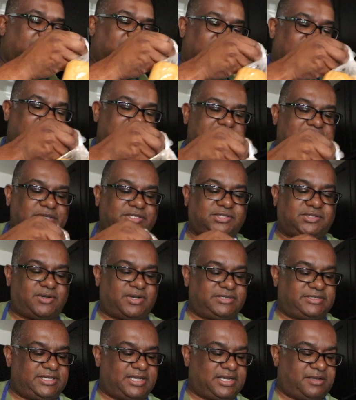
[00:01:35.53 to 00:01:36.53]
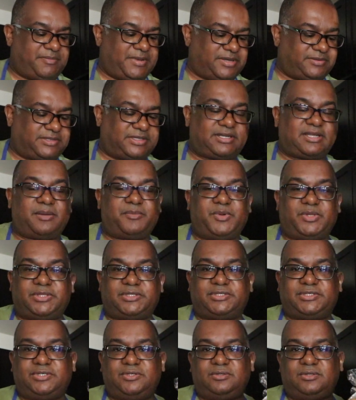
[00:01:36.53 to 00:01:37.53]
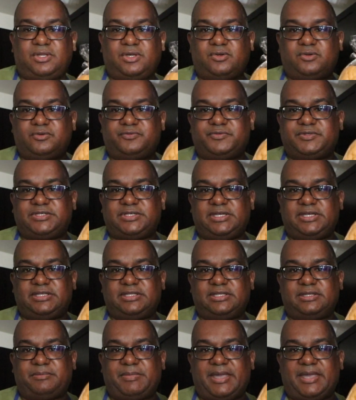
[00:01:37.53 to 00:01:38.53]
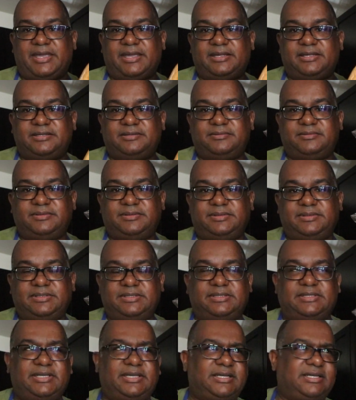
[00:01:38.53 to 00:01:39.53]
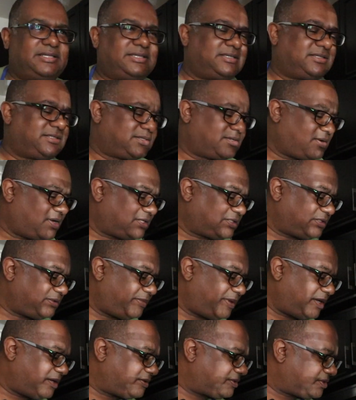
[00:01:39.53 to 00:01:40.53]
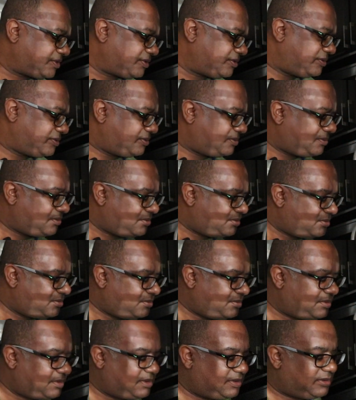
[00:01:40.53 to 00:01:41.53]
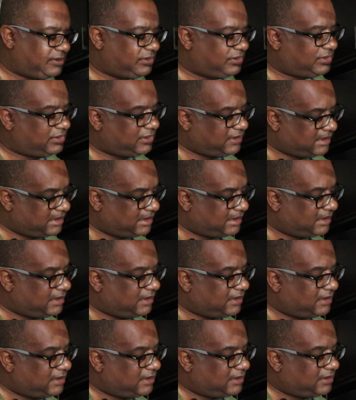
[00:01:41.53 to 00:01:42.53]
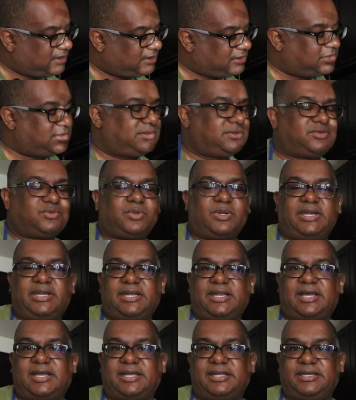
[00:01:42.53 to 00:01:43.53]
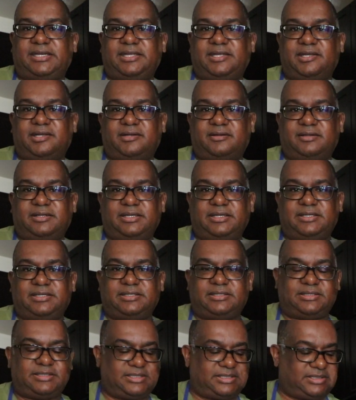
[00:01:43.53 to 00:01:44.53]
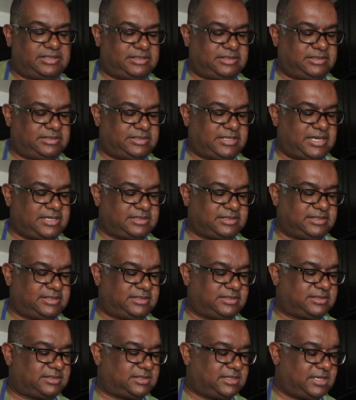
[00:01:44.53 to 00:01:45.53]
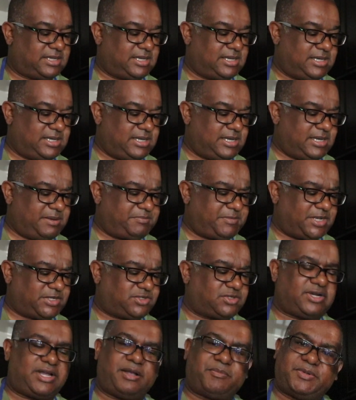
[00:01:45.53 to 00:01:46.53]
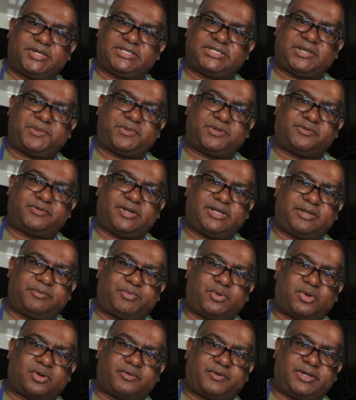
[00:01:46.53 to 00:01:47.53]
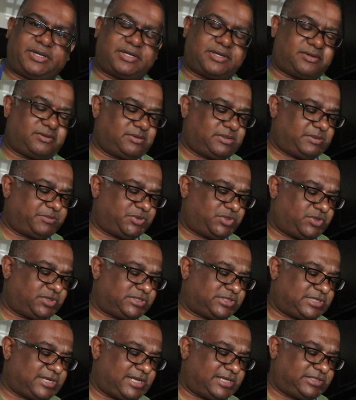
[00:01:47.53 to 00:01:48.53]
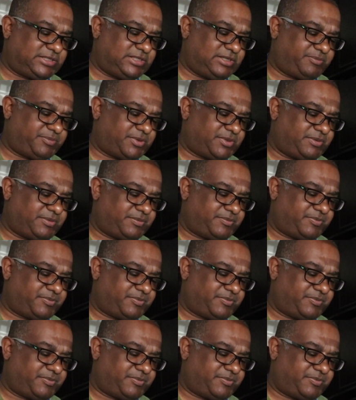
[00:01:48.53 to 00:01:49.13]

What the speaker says: I make sure I take them out. They come with 2 loaves in the bag. They cost about $2.29 here in Texas. I'm not sure how much they would run in Puerto Rico. I'm sure it's a lot cheaper.